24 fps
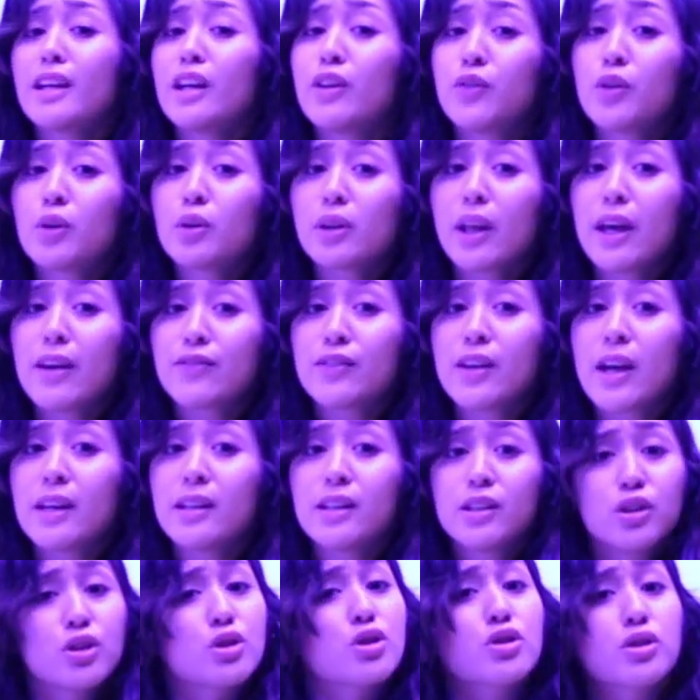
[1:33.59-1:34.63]
If you're
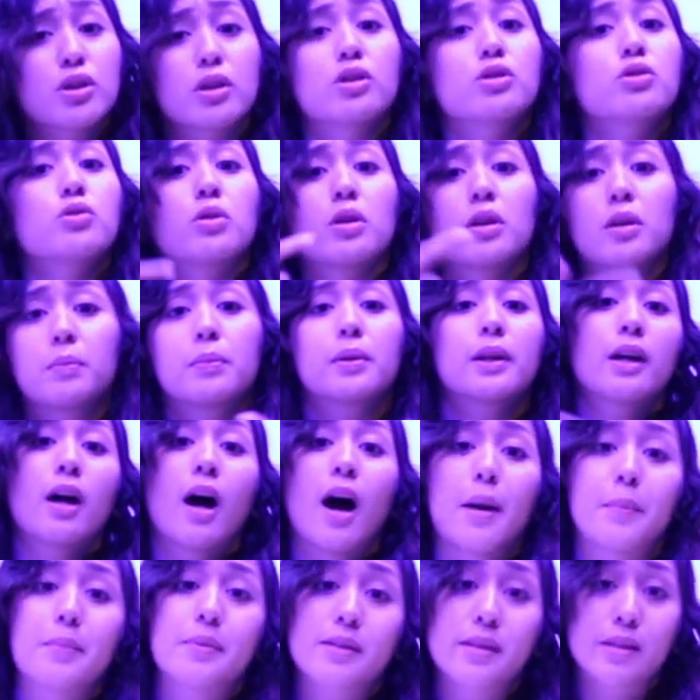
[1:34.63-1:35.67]
left-handed, you're just gonna do the
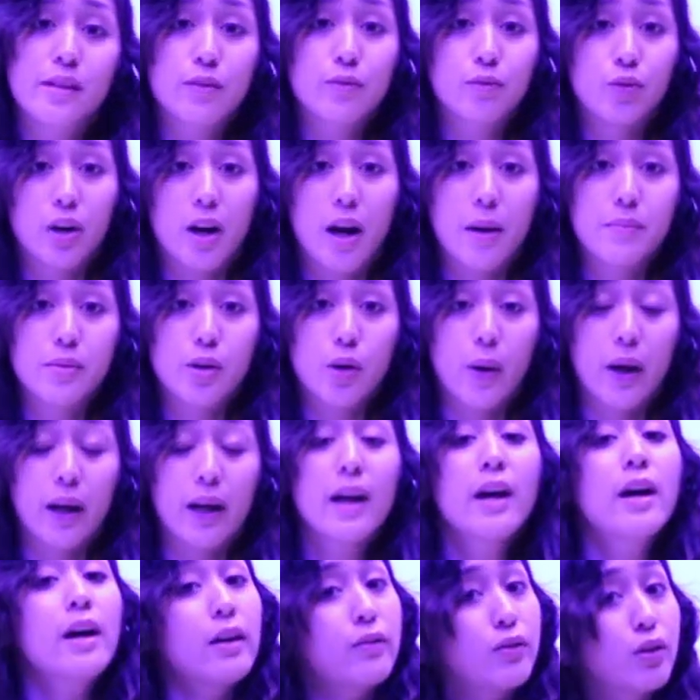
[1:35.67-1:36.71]
complete opposite of what I'm
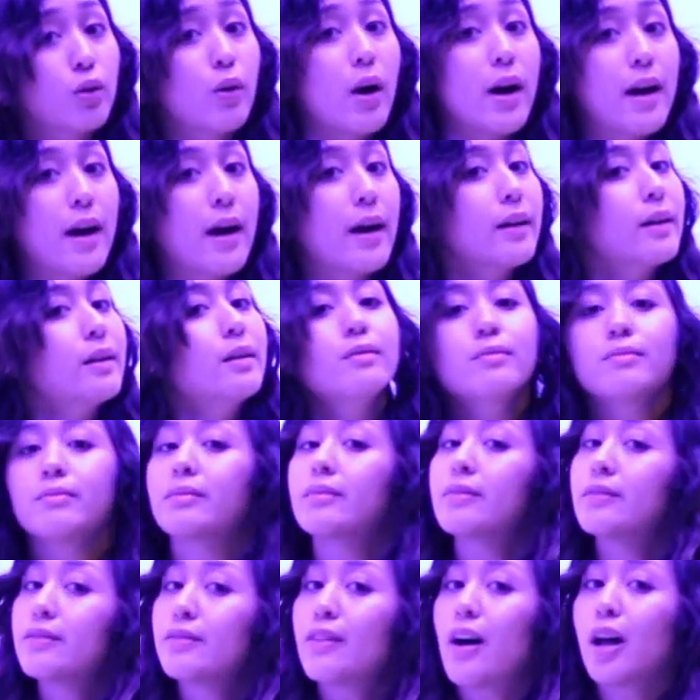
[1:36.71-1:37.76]
doing. If you're right-handed,
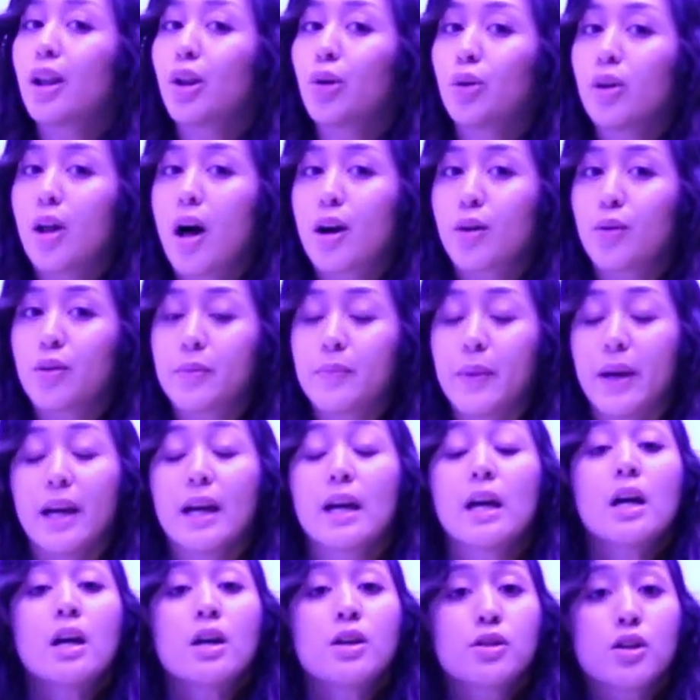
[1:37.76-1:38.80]
follow along with
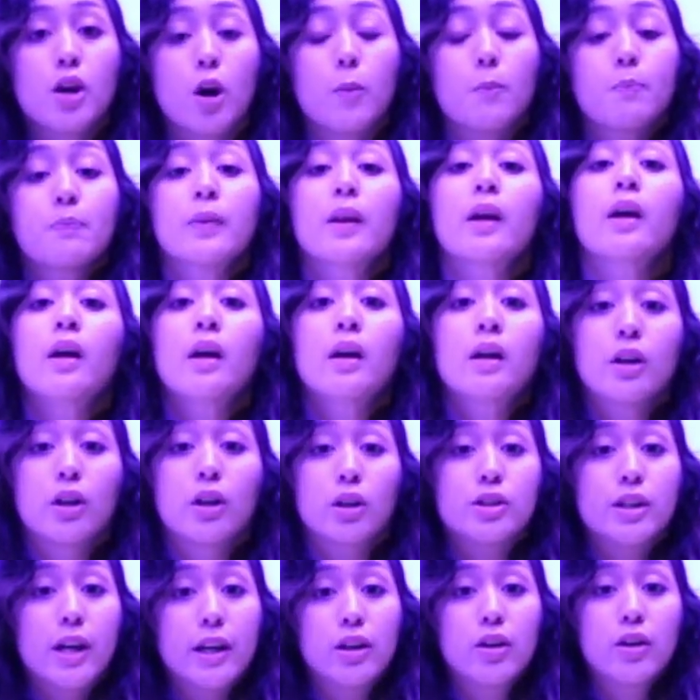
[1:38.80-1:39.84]
me. So
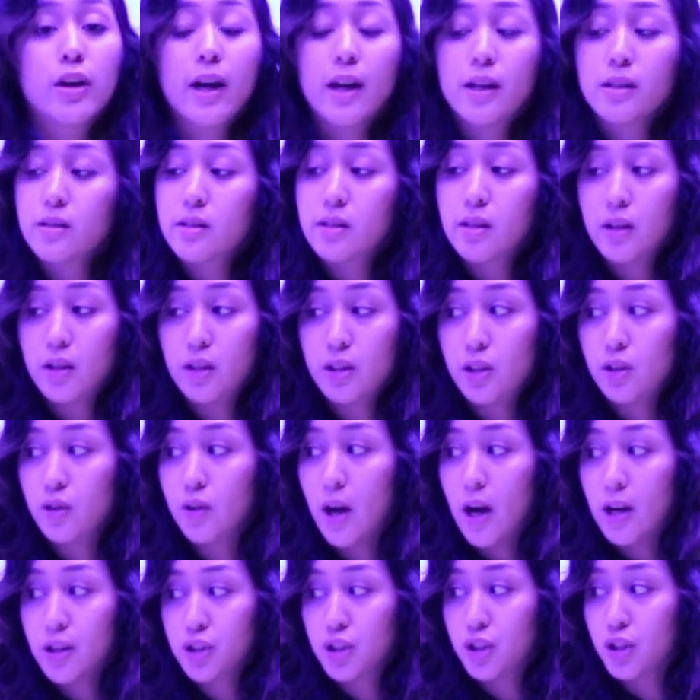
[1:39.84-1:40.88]
you're gonna take your hands,
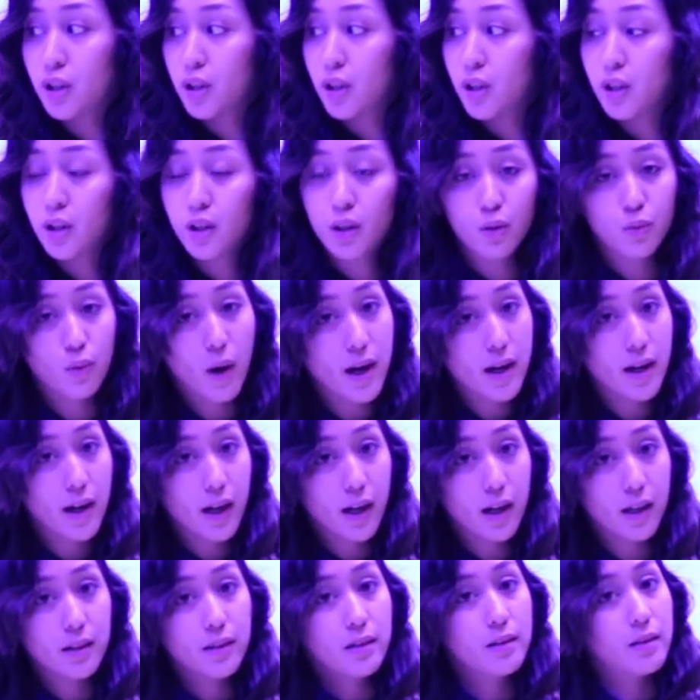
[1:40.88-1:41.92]
you got your right
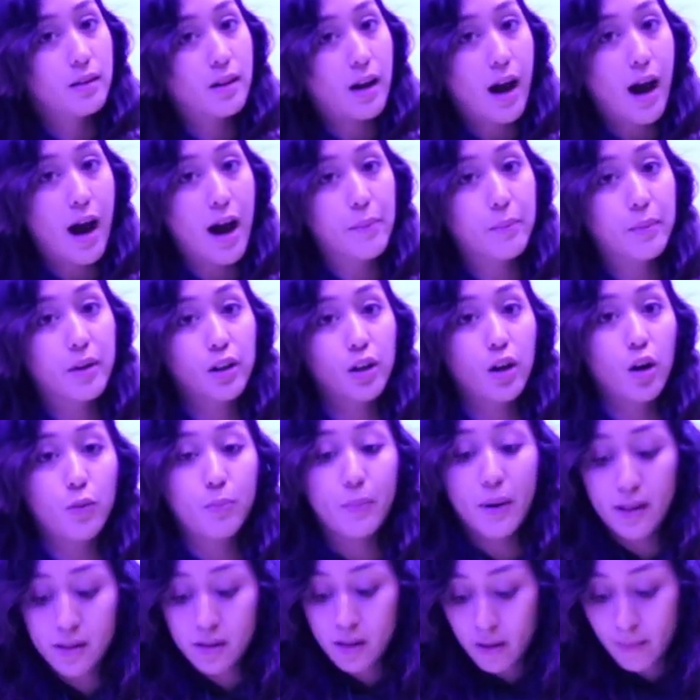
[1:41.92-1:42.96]
hand, I'm gonna
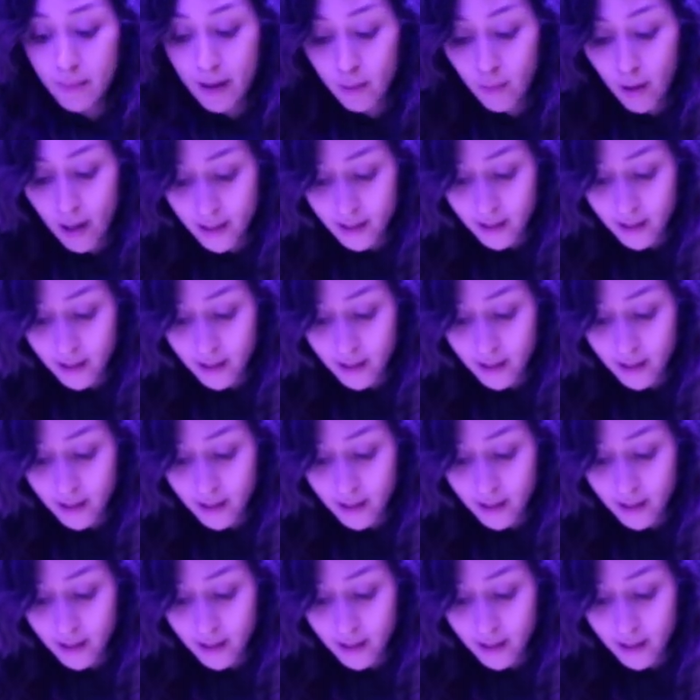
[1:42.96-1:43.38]
go based on